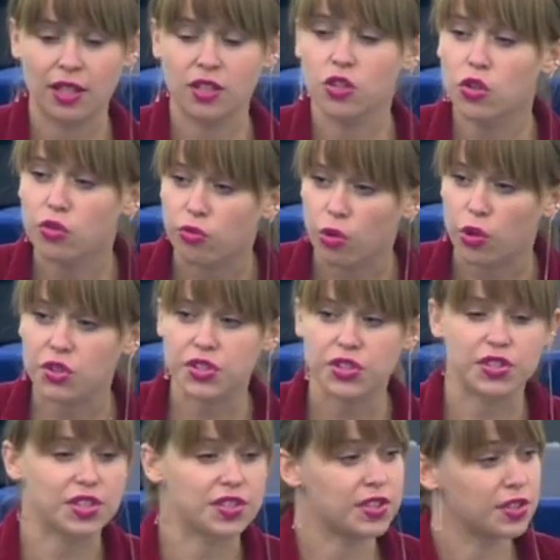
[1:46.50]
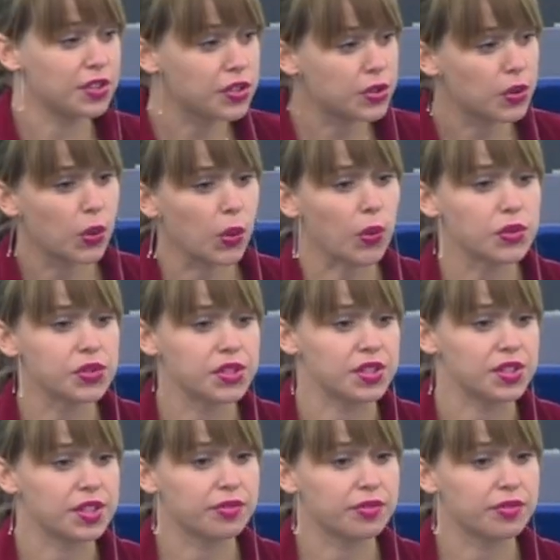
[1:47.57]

in universities, in schools,